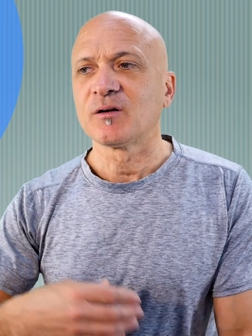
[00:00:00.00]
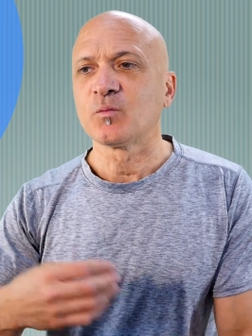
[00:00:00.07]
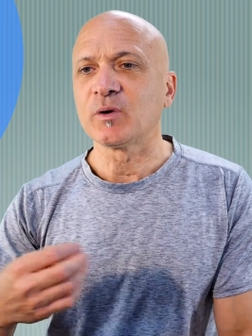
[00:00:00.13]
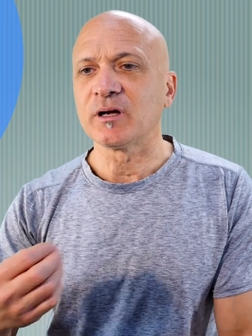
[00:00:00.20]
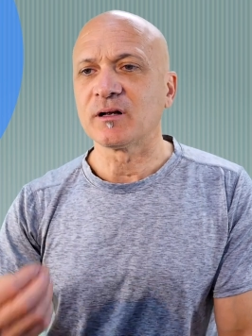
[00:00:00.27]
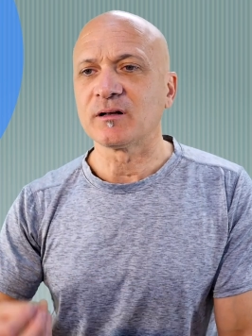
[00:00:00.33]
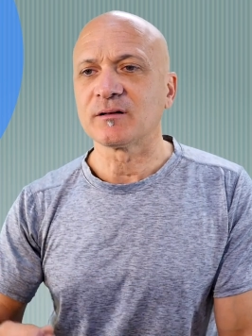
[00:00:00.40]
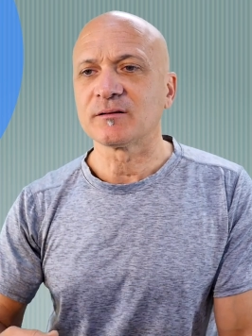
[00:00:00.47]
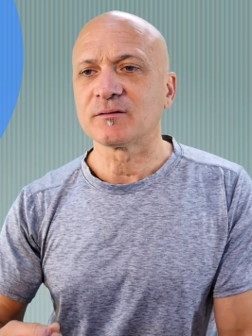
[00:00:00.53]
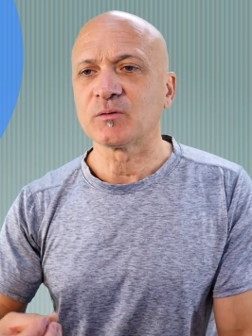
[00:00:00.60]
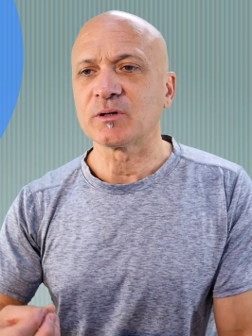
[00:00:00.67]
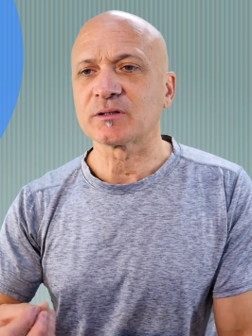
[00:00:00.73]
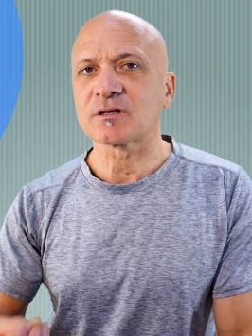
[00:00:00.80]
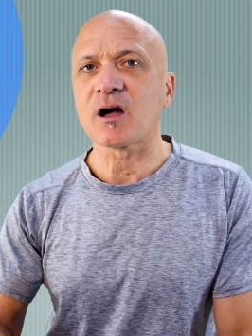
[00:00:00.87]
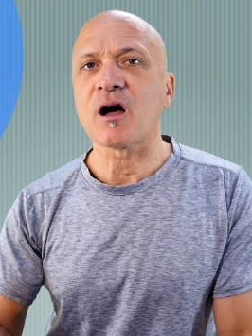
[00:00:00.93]

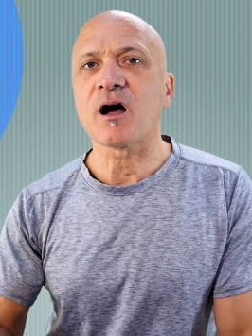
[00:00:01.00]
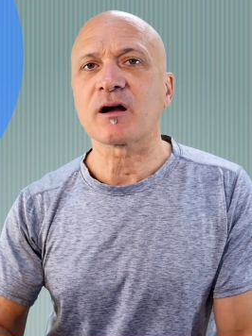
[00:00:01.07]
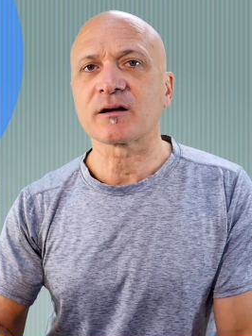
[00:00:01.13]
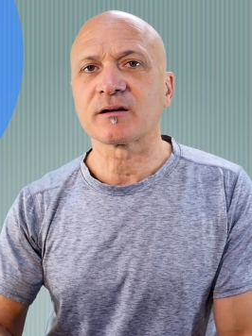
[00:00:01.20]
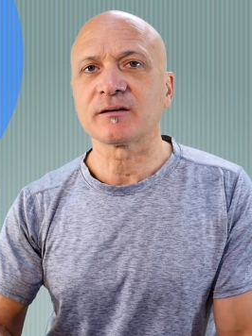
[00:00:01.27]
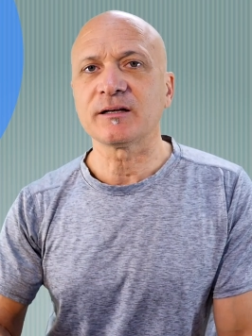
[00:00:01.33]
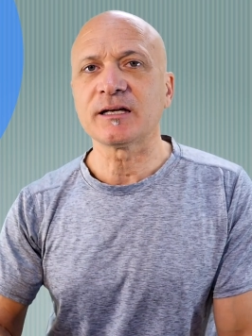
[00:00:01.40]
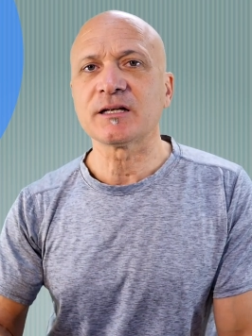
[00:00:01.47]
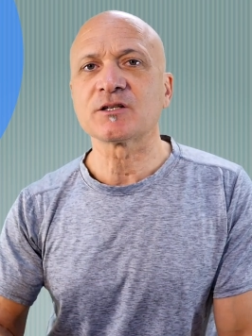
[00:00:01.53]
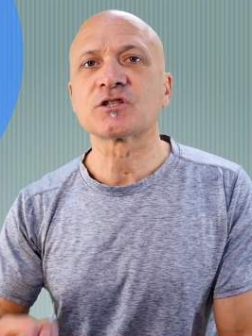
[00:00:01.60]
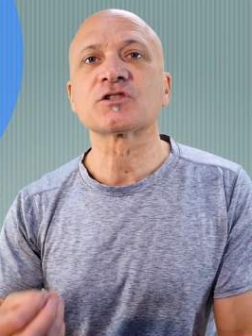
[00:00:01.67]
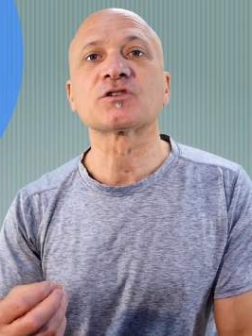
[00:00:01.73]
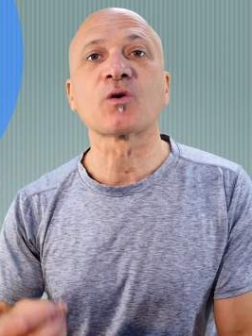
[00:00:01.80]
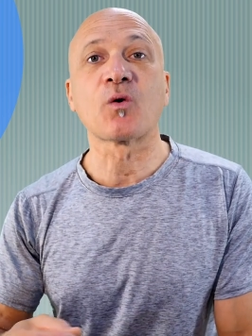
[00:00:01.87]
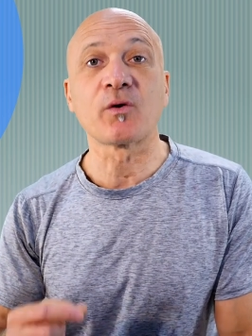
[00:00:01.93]
will talk in
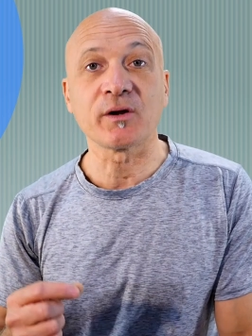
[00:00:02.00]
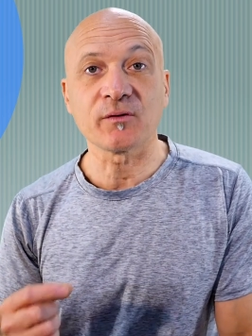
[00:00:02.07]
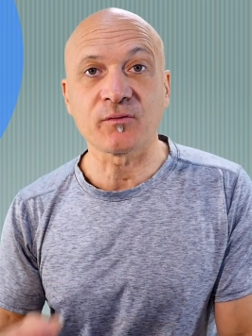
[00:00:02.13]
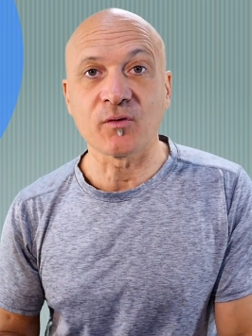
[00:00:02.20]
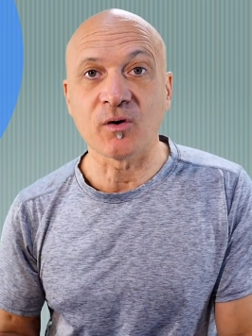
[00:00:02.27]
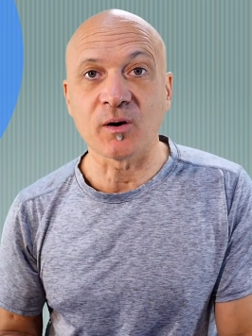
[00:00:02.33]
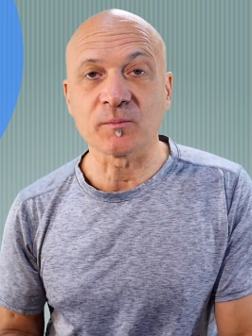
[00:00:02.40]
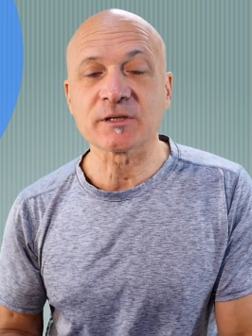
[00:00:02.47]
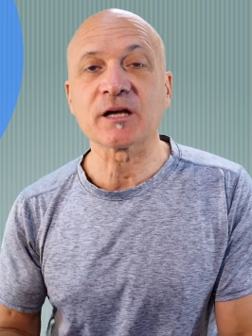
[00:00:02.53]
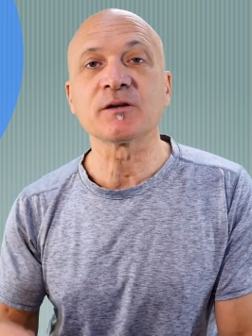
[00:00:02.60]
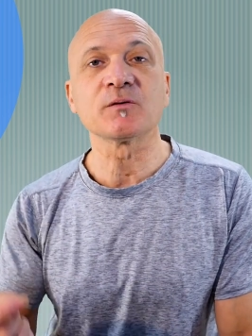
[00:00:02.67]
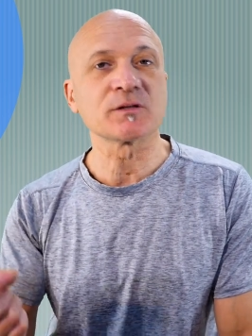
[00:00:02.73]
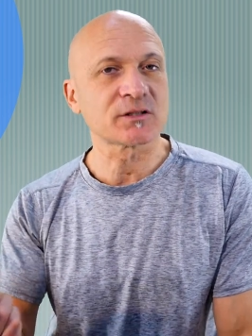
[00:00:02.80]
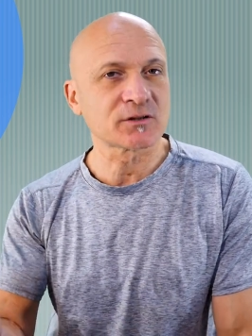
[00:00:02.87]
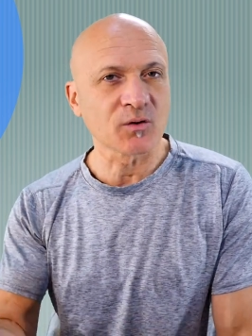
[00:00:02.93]
story form, tell
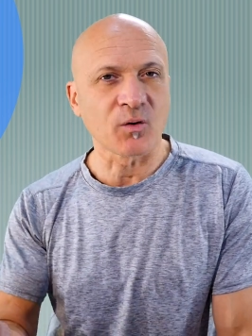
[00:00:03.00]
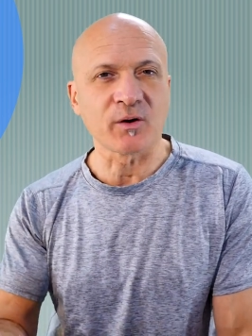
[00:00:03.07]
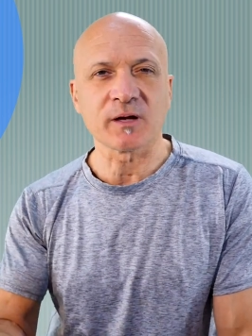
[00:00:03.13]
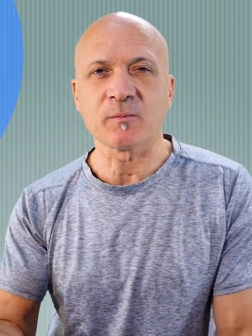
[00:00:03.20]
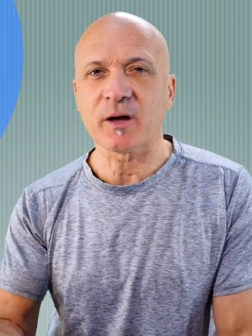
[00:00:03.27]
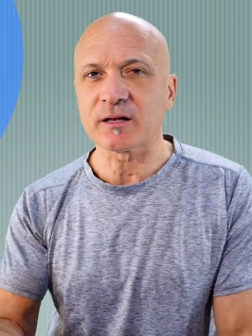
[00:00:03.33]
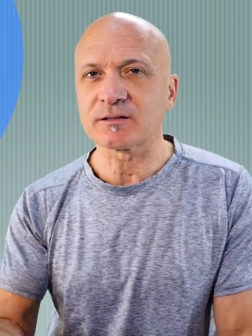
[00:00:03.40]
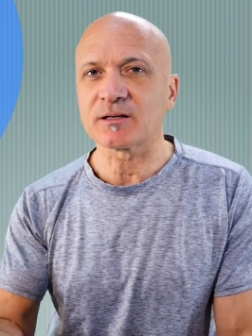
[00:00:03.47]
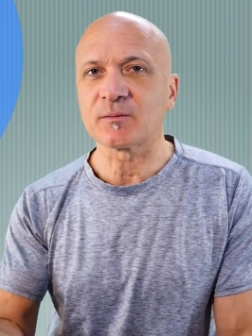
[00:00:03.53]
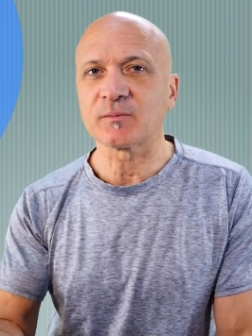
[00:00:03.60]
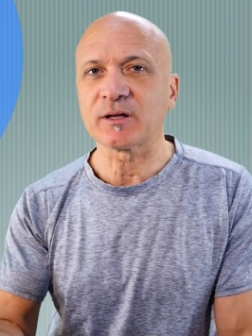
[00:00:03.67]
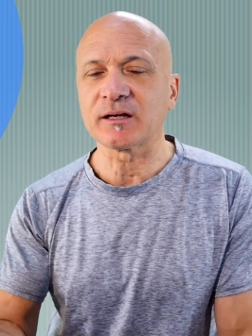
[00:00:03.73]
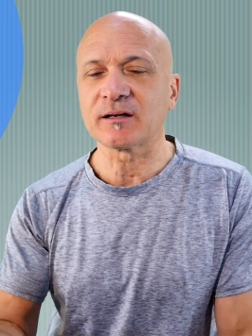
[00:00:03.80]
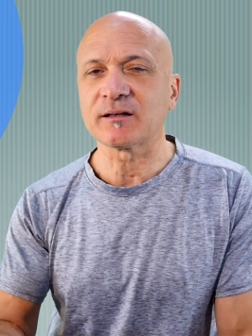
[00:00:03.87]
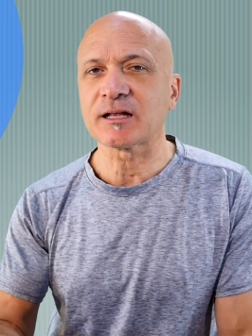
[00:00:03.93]
you a story about something.